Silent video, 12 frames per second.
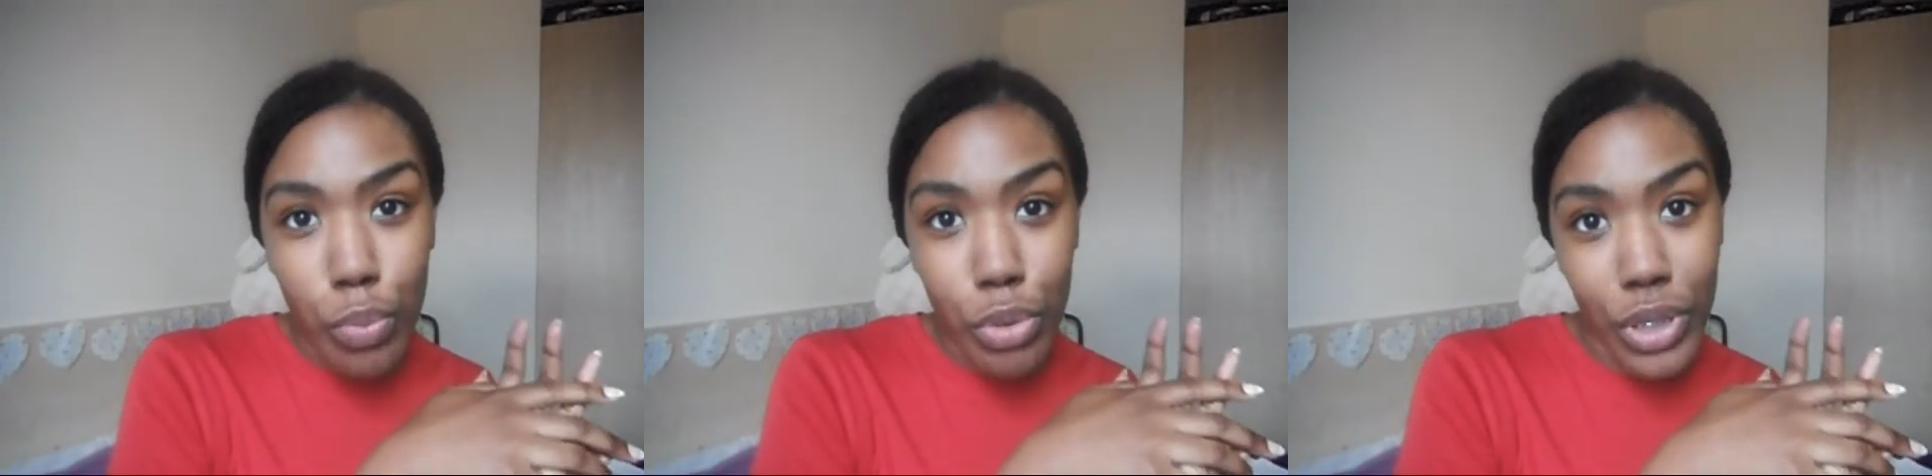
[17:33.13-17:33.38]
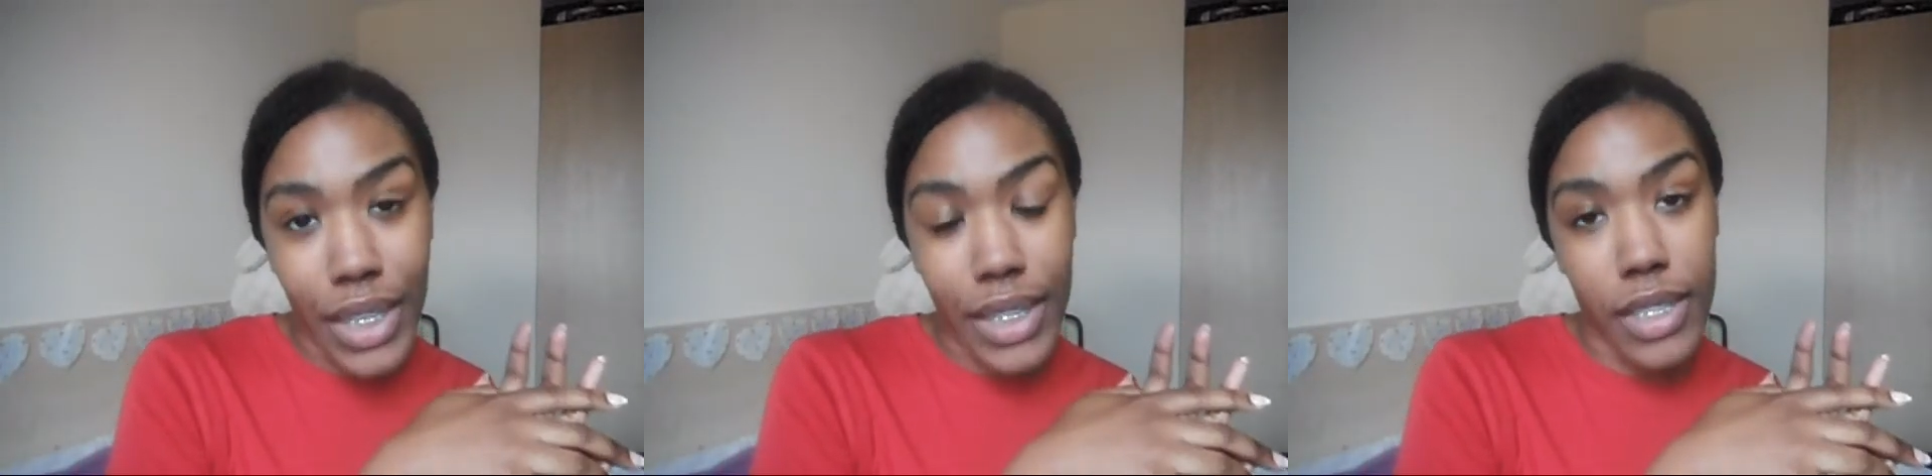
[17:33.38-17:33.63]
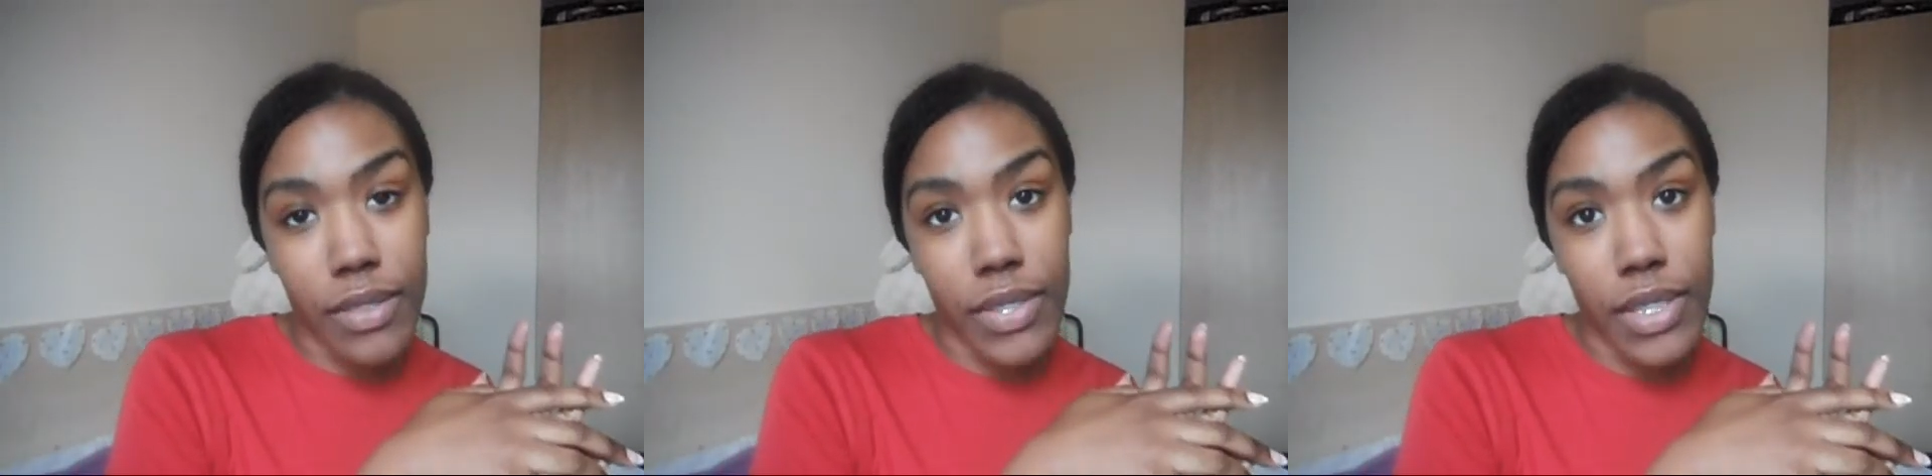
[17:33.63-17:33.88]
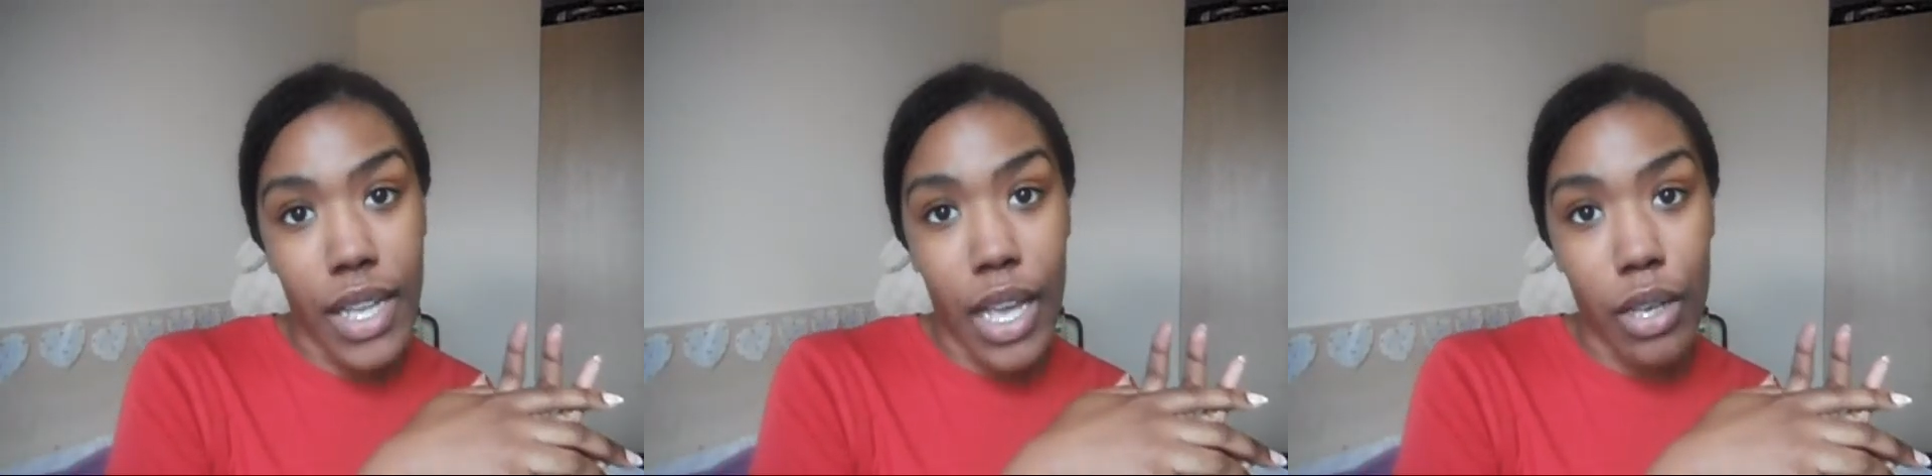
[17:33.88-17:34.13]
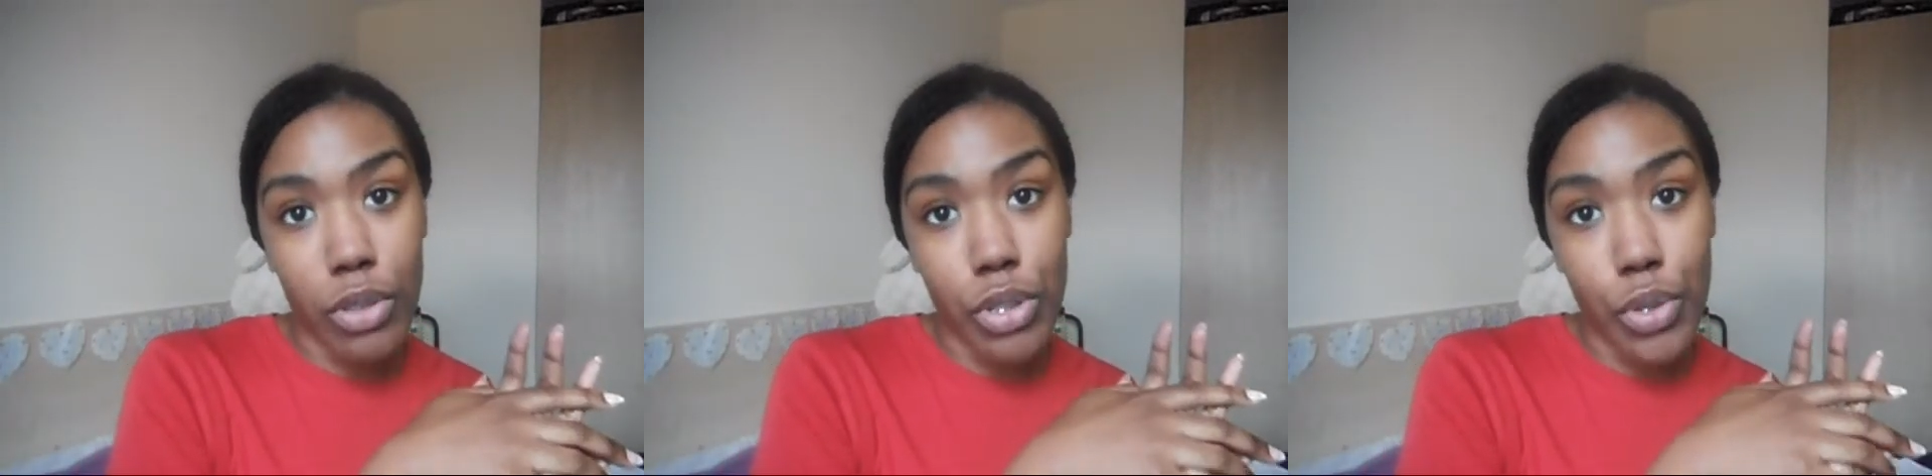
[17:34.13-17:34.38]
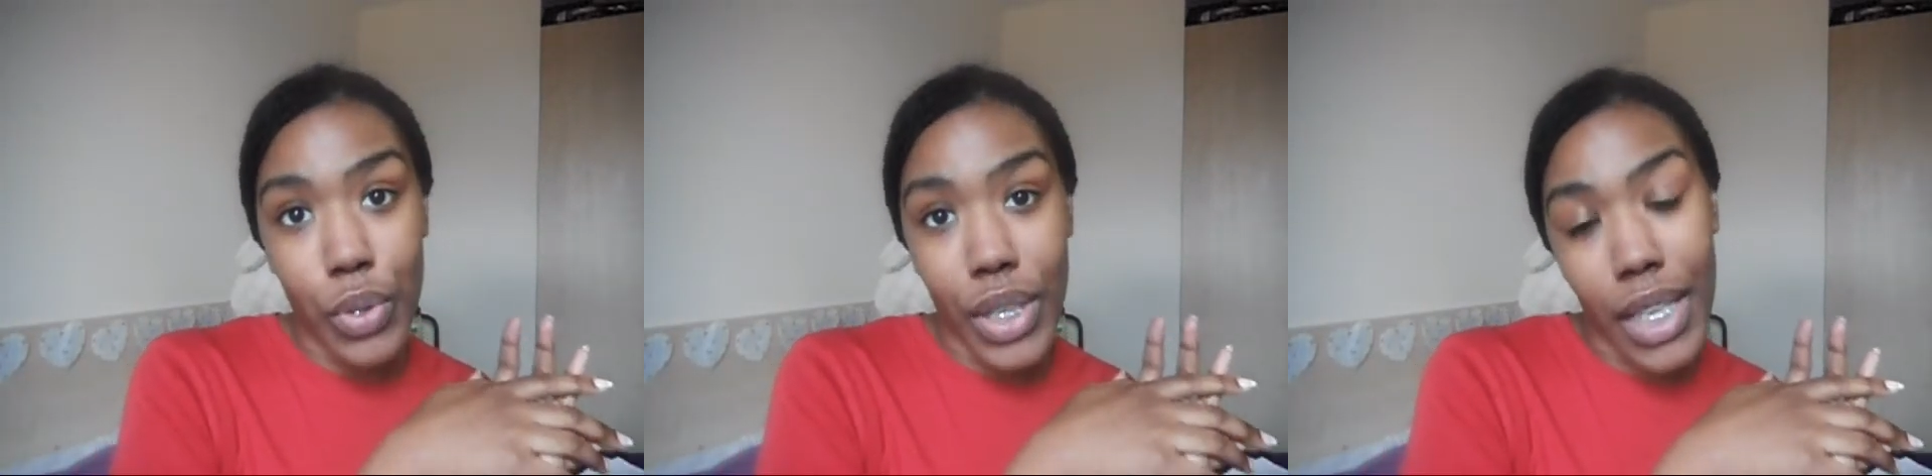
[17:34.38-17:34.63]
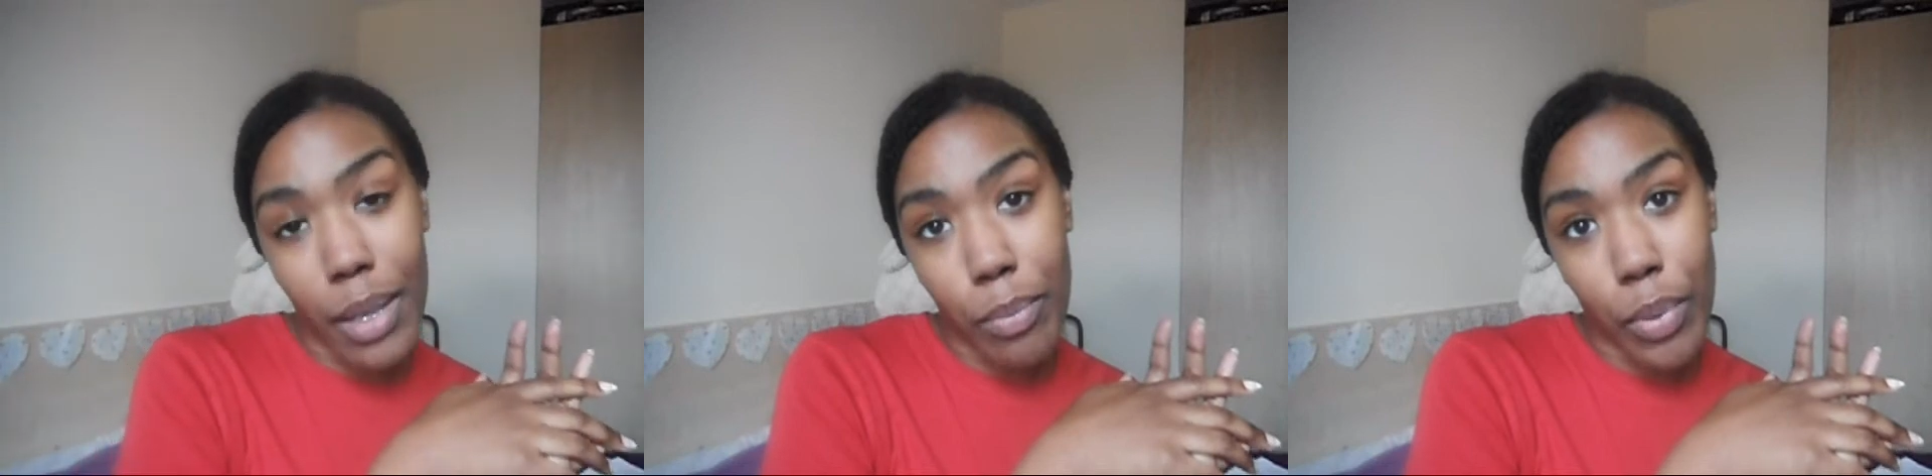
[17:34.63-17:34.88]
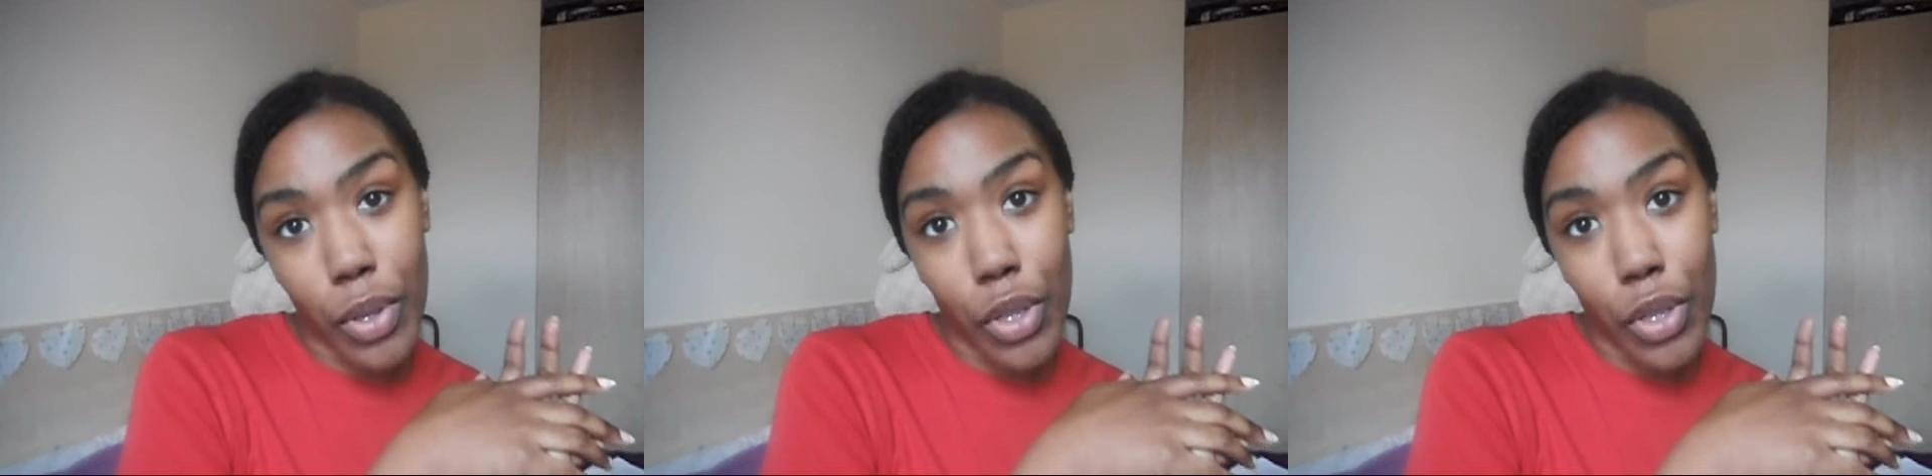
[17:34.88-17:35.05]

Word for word: protective style to keep